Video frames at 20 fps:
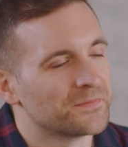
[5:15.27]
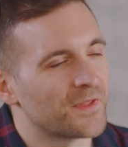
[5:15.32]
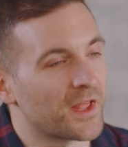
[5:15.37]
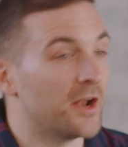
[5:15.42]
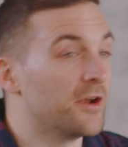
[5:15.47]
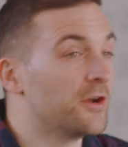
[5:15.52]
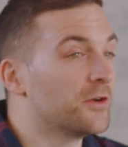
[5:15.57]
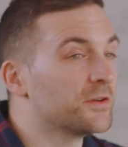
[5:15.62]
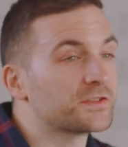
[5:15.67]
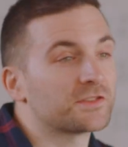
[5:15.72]

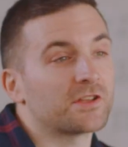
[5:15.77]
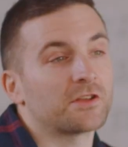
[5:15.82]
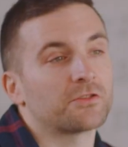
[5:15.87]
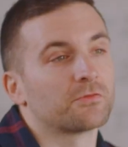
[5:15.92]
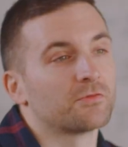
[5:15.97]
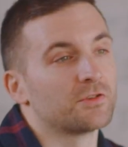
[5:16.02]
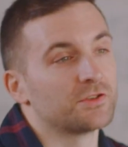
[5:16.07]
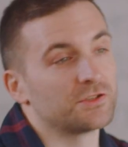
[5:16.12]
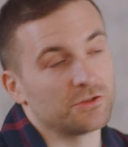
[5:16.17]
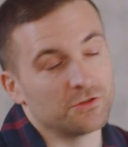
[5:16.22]
And I know it's not
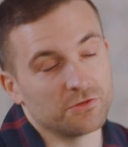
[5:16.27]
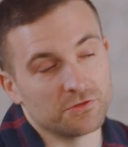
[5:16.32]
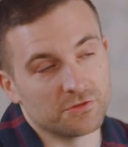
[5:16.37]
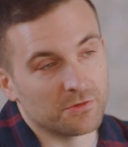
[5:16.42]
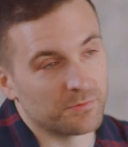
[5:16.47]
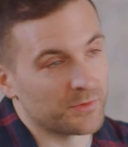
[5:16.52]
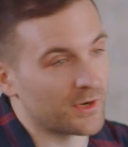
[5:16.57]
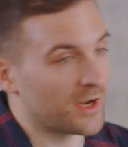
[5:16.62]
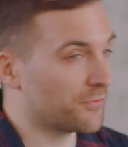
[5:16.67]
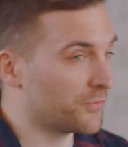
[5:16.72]
the reason you
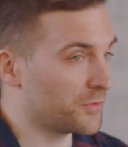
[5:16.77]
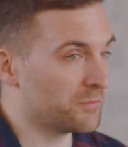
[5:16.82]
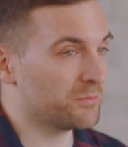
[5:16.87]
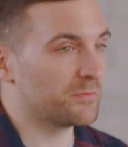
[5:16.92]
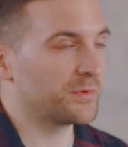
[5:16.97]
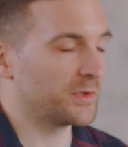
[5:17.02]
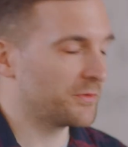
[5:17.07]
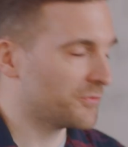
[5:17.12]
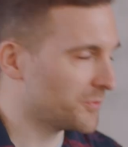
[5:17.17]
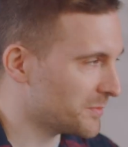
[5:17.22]
do it, but
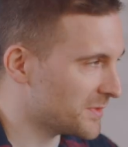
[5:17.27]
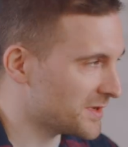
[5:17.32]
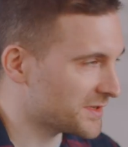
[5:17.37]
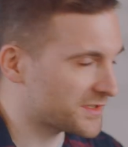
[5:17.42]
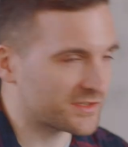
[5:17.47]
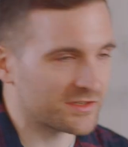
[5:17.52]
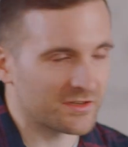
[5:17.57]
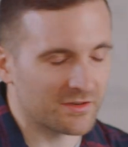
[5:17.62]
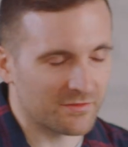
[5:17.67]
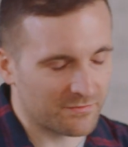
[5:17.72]
I'd be
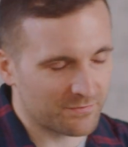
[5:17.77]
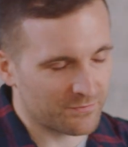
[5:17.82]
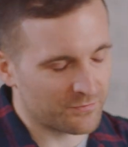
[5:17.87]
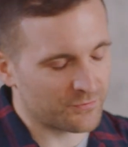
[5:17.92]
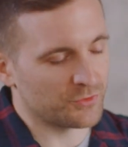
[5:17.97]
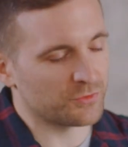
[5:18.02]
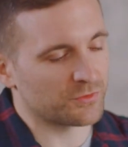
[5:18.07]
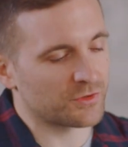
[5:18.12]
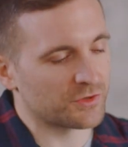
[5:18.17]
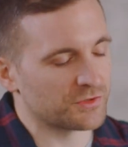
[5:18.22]
remiss
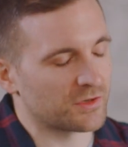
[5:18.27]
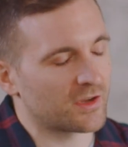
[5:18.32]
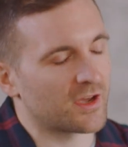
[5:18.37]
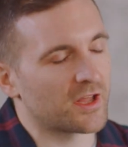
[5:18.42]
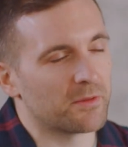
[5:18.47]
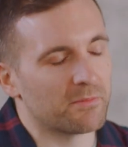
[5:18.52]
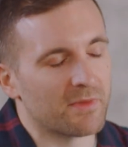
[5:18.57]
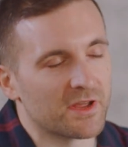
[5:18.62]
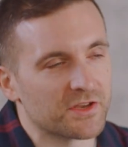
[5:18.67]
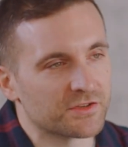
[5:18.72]
because you
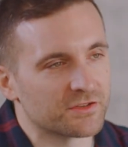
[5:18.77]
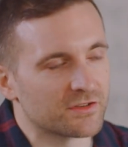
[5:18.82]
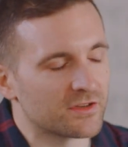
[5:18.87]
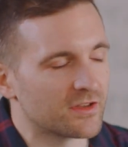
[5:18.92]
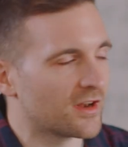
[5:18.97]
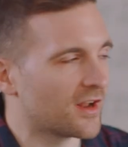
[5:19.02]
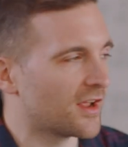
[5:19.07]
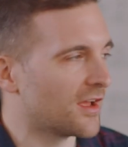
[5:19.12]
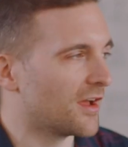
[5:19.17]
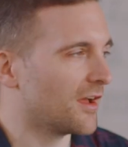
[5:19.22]
kind of mentioned
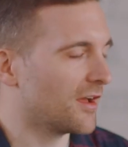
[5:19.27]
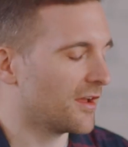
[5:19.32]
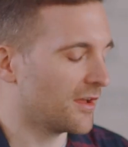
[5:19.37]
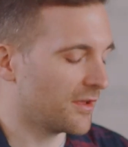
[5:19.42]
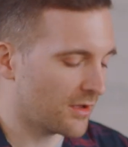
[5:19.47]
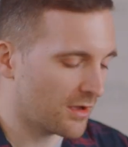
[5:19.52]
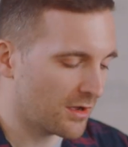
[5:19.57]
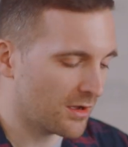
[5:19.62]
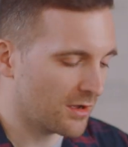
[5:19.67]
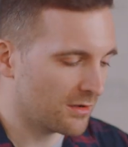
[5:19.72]
it.
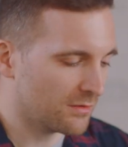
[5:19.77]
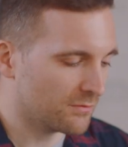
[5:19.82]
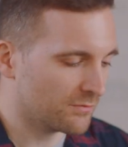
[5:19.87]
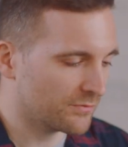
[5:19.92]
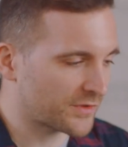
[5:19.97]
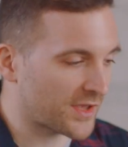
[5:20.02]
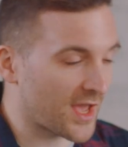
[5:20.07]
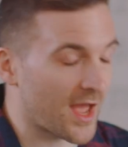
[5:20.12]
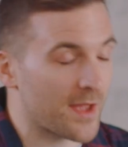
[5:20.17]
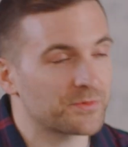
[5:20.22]

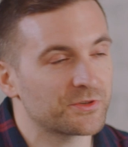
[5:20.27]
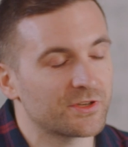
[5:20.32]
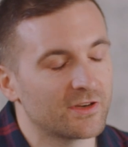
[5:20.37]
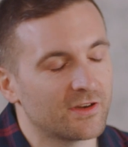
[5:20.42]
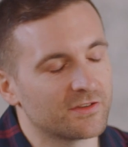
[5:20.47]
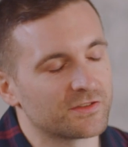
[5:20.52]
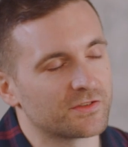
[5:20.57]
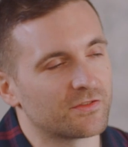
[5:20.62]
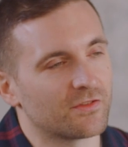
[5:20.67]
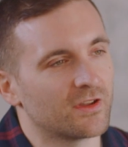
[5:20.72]

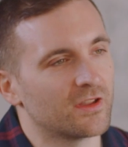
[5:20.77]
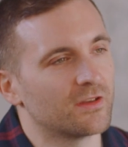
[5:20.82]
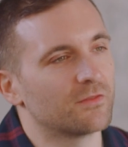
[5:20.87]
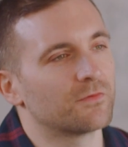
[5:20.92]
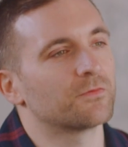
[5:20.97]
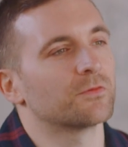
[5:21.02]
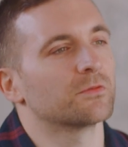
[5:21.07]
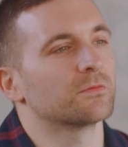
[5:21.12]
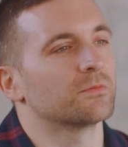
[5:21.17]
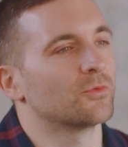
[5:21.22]
Captioning is great
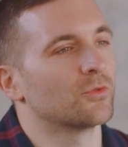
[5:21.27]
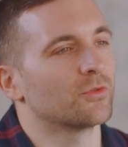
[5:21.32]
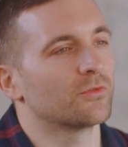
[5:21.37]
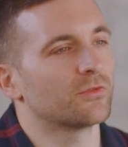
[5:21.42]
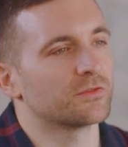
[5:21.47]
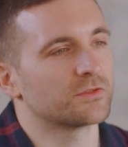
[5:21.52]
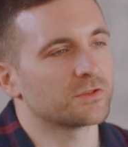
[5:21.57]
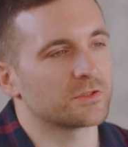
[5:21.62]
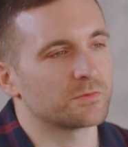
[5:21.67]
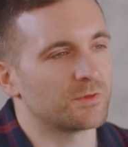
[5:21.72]
for more
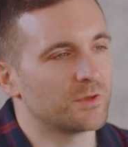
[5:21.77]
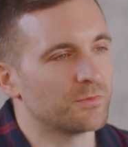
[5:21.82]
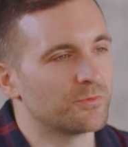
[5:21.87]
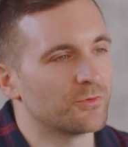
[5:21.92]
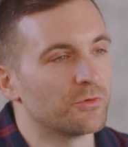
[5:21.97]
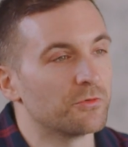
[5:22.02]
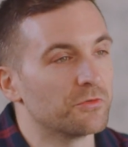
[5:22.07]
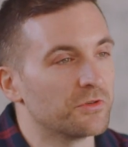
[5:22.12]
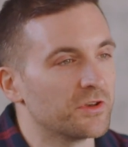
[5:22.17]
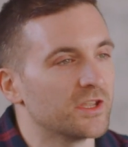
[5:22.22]
than just
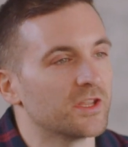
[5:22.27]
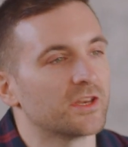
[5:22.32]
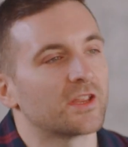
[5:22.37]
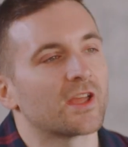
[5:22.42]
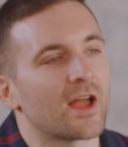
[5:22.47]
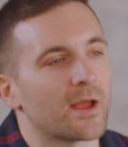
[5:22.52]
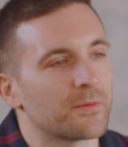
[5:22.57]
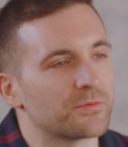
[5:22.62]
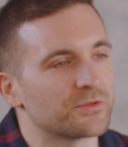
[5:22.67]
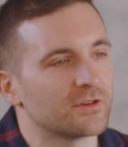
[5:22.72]
people who need
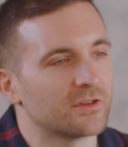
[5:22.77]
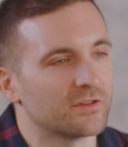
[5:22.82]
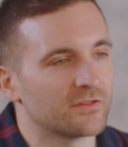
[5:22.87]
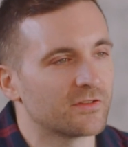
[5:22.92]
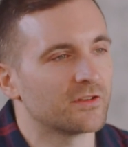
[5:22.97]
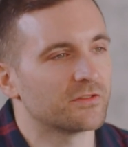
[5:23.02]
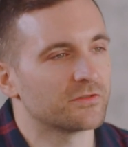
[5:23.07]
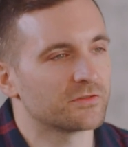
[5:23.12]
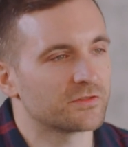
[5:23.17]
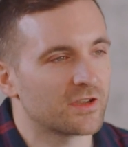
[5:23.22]
captioning
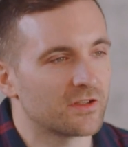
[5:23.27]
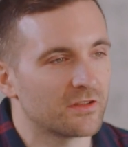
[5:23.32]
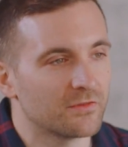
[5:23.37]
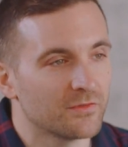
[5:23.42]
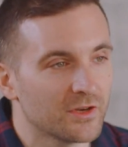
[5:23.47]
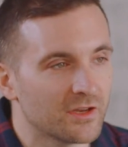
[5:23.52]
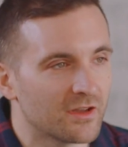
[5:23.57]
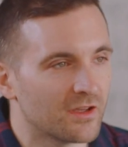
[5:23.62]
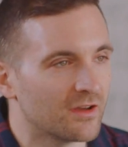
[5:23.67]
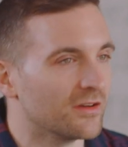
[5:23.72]
to understand the
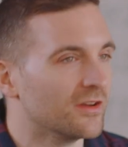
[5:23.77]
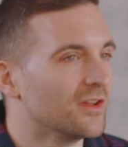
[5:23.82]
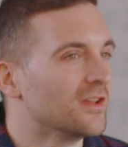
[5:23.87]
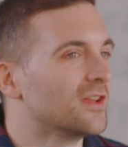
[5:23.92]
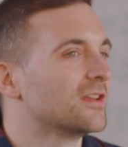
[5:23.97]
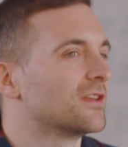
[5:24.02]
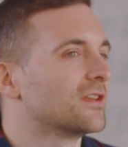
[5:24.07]
video.